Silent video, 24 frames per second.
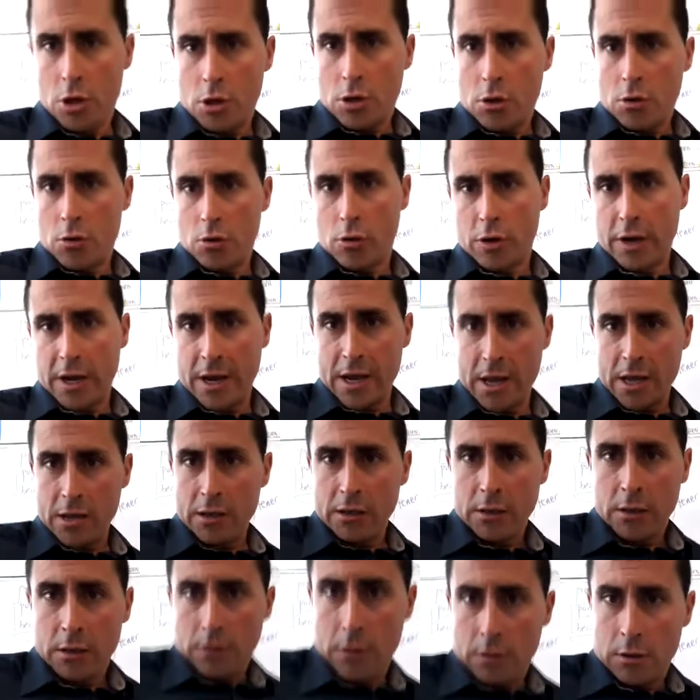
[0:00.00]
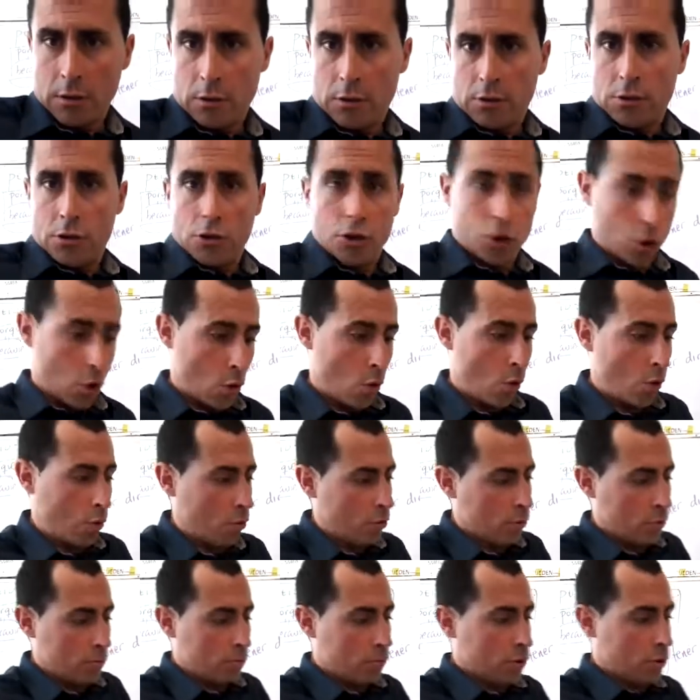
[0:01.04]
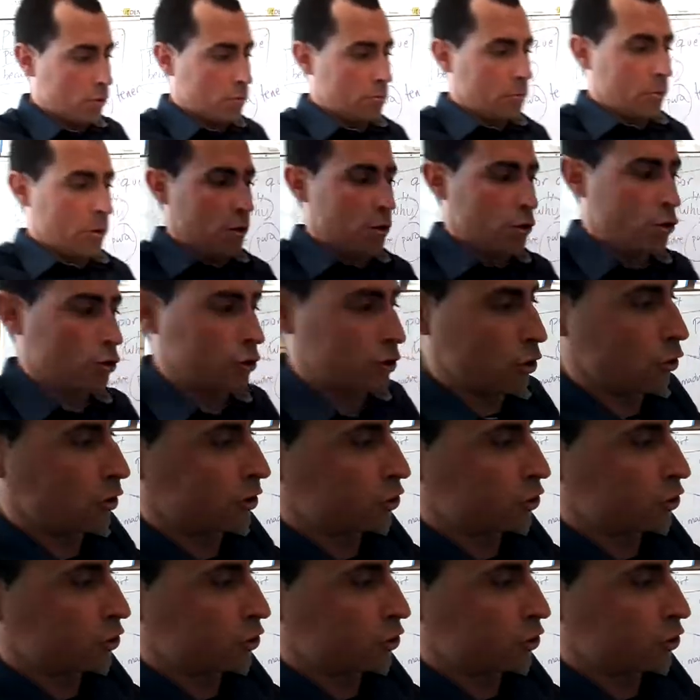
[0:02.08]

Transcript: Okay? So, yo tengo que